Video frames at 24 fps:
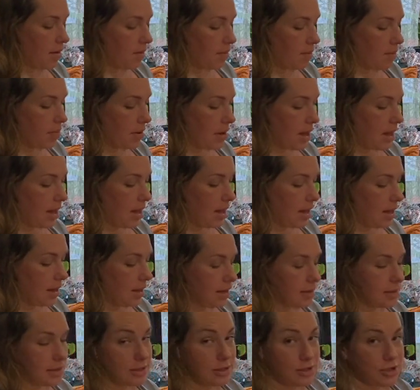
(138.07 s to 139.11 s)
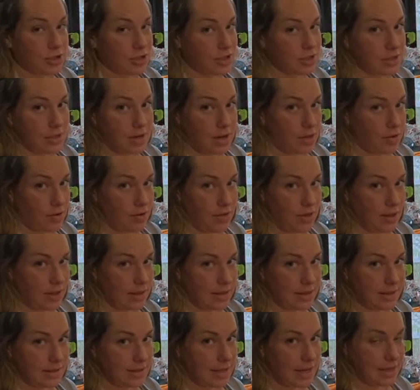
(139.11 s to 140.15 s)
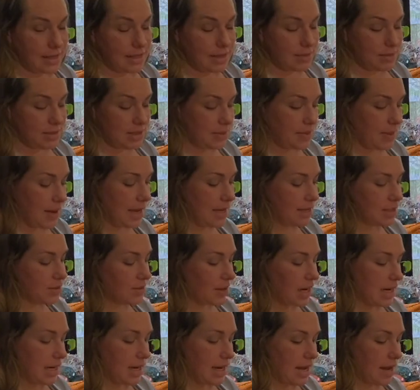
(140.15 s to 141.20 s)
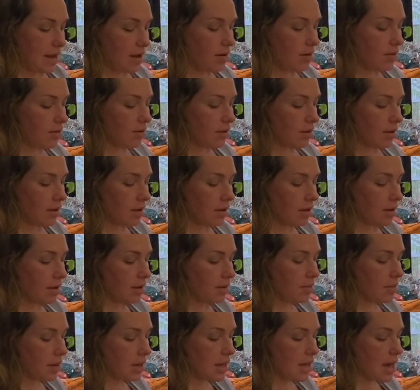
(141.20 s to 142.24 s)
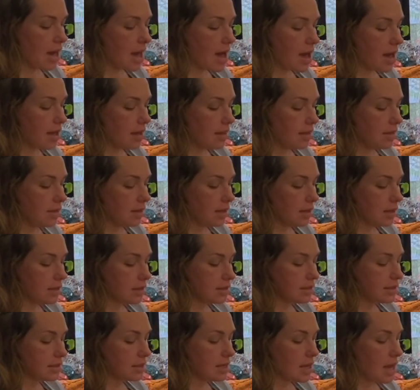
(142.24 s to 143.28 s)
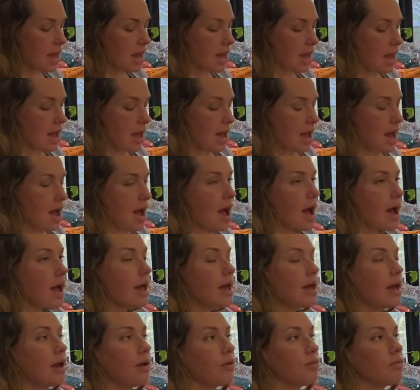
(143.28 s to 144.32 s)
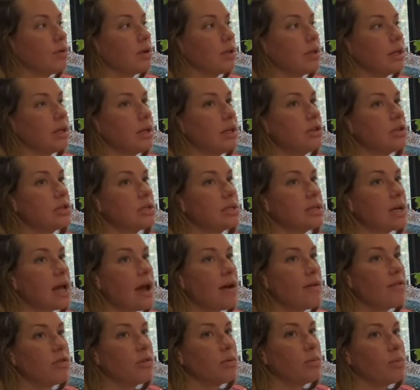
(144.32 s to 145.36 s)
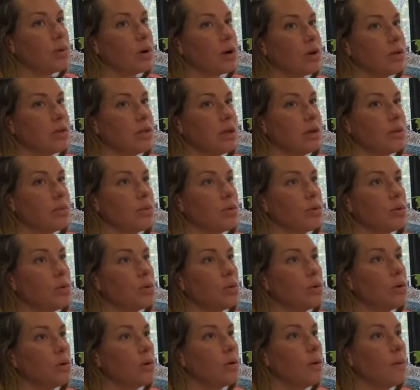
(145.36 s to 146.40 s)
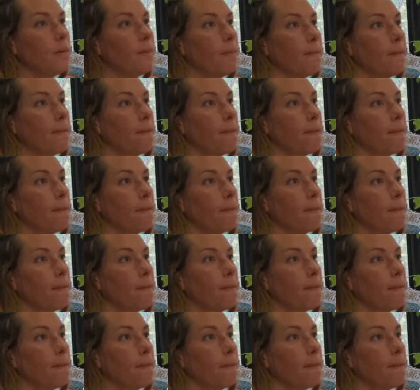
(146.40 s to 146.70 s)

But because it's just another thing that takes up space right now. But yeah, I really just have the birthing pool,